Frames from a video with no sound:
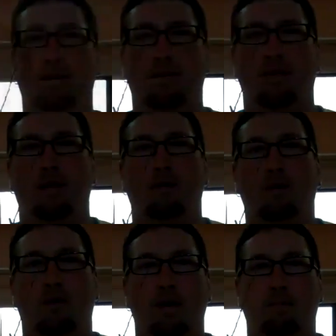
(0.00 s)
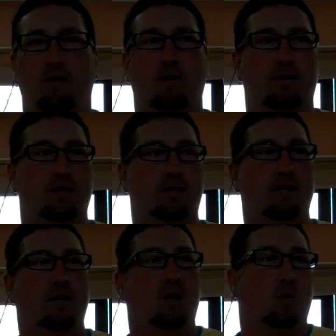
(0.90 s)
Another thing with crepe myrtles
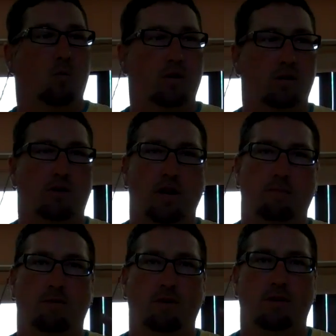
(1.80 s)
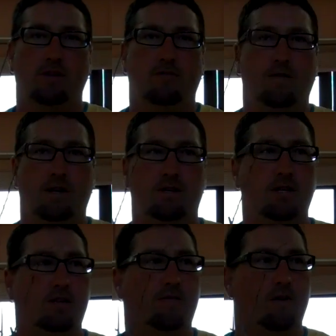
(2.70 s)
is when your crepe myrtle has
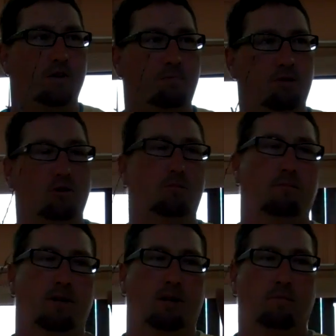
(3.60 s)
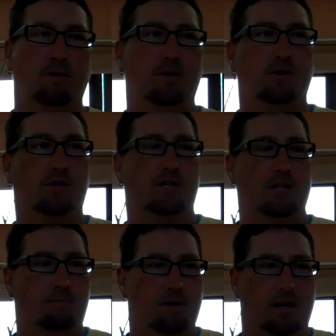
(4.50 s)
finished its first bloom, it'll produce
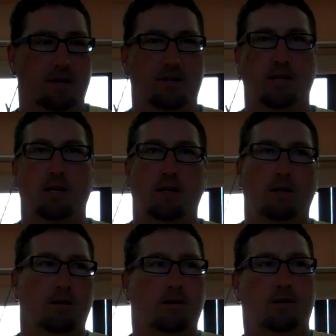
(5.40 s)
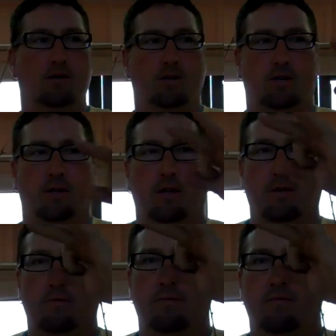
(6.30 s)
seed pods. They're just
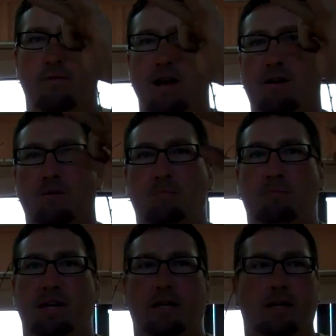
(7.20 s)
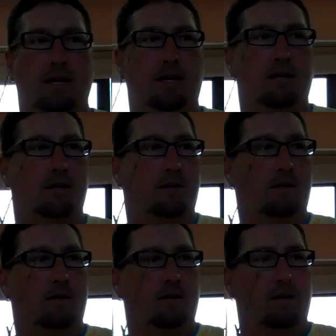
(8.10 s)
little round pea-like
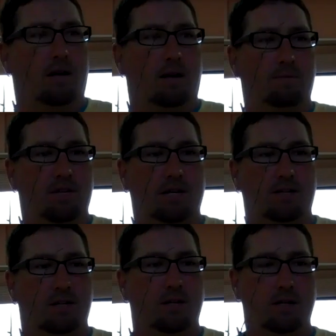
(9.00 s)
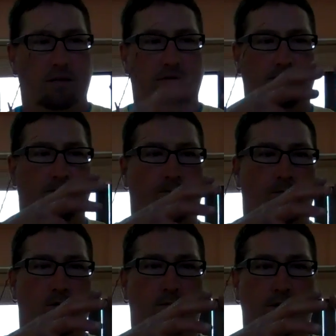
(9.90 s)
objects
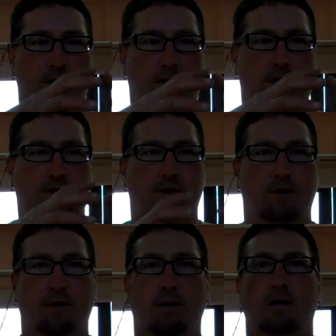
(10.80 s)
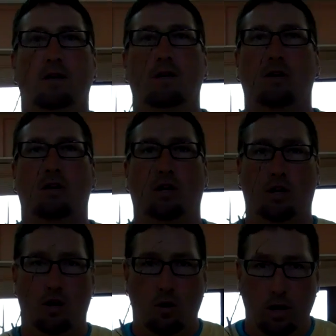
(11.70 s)
formed in a cluster.
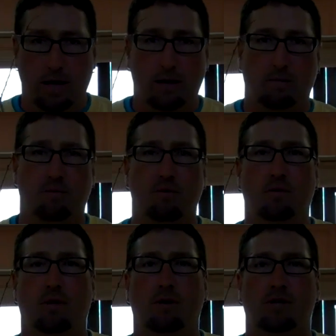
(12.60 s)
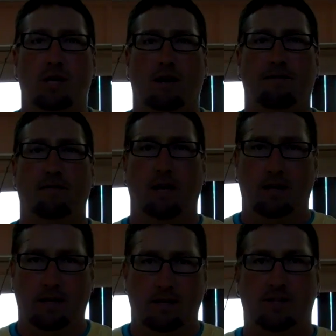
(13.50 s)
Go ahead and prune those off
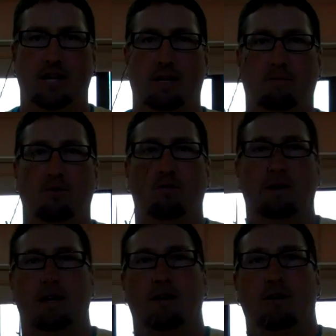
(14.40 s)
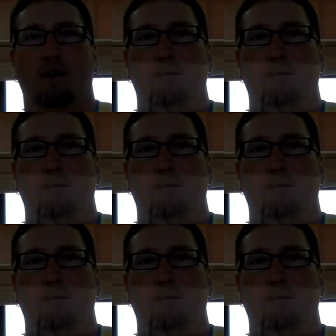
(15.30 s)
and get a second bloom out of your